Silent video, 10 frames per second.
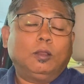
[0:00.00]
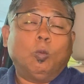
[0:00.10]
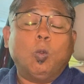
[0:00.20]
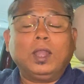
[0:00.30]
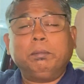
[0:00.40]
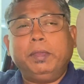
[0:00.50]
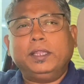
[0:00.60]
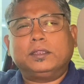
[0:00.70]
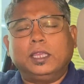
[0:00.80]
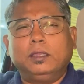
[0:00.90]
One
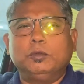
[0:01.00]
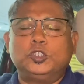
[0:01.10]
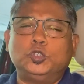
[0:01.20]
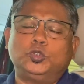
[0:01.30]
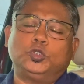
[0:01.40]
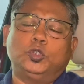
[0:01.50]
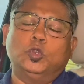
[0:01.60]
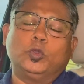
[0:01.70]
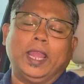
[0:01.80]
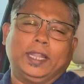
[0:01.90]
main thing which you should
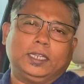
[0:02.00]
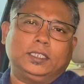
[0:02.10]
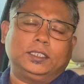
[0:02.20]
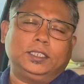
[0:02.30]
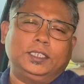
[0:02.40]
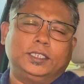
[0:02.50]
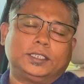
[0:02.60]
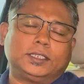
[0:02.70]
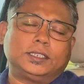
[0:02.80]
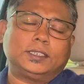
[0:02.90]
look at
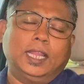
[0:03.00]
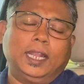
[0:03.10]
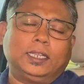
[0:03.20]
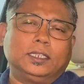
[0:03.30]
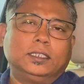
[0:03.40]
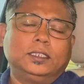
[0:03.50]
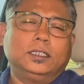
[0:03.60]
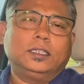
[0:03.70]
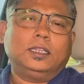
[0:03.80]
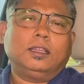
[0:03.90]
is that
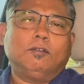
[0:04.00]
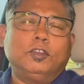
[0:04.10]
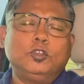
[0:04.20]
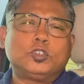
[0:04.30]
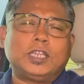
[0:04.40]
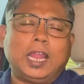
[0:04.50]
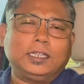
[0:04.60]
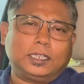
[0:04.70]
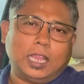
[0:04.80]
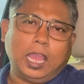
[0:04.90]
when you start
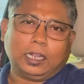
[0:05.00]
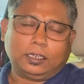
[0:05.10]
the car